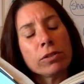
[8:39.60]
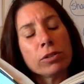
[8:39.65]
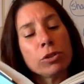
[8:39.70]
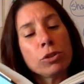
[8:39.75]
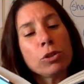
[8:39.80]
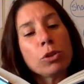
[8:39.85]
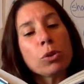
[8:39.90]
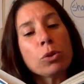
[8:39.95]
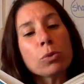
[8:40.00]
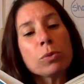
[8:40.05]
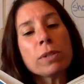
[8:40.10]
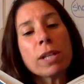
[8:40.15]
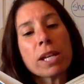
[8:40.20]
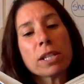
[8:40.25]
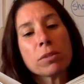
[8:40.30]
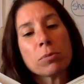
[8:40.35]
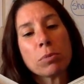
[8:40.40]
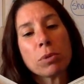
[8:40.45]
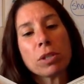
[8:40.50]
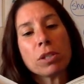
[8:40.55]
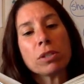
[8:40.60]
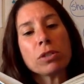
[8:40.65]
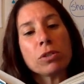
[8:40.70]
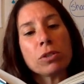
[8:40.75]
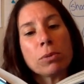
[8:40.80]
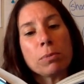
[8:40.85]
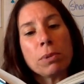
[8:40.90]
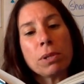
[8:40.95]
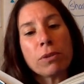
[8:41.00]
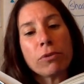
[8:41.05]
Too desperate
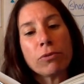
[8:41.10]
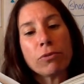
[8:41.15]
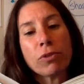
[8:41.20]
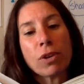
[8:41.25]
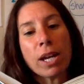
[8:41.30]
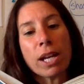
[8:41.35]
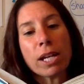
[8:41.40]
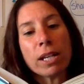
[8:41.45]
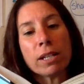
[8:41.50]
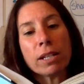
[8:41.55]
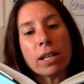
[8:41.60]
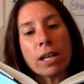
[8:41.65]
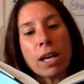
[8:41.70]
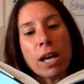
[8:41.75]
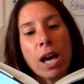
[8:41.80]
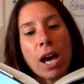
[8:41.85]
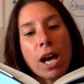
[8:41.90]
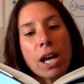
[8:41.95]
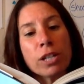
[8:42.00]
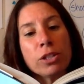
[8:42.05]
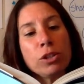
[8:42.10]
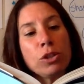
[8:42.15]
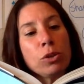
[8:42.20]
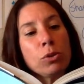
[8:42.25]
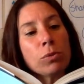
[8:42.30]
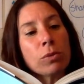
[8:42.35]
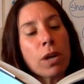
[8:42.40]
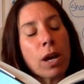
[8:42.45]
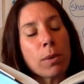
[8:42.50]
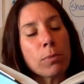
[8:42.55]
to be afraid, I
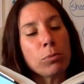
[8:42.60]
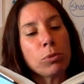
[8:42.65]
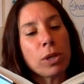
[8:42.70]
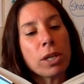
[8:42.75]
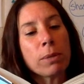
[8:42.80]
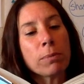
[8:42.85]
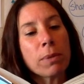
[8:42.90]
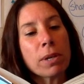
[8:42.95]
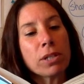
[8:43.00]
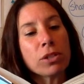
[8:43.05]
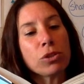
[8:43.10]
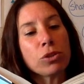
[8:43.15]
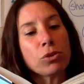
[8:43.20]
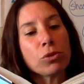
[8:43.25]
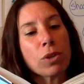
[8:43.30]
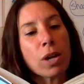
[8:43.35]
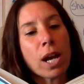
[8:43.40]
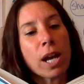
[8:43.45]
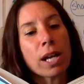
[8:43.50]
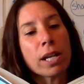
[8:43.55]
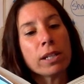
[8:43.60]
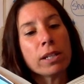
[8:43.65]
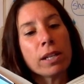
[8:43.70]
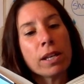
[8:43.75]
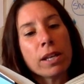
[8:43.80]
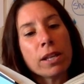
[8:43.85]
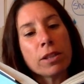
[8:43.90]
do not break my stride.